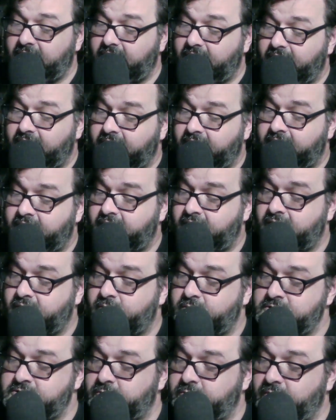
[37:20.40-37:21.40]
Here
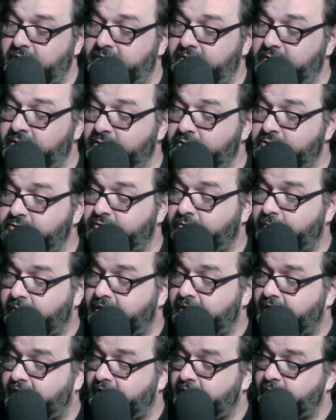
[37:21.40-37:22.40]
was a refuge from my
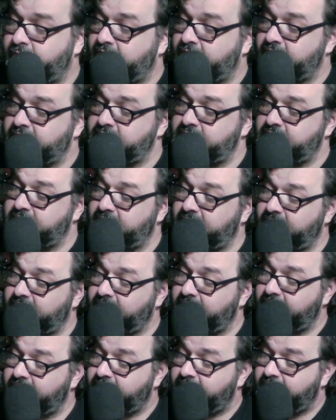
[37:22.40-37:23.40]
nightmares.
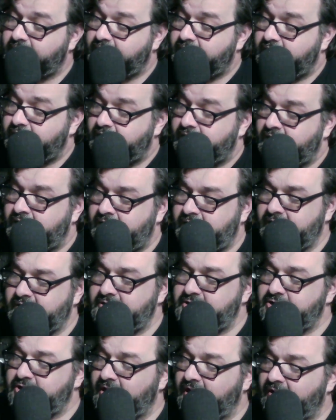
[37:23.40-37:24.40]
Elliot
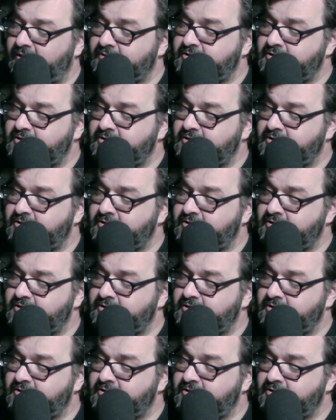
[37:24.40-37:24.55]
chatters